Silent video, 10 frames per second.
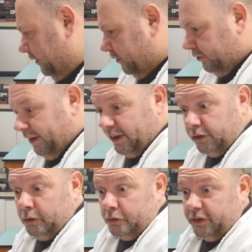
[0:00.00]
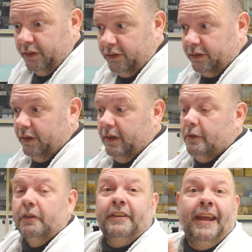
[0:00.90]
translucent
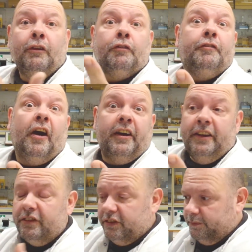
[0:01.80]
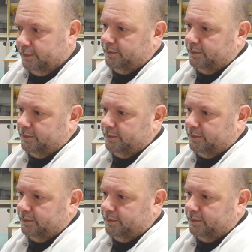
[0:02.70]
nail varnish,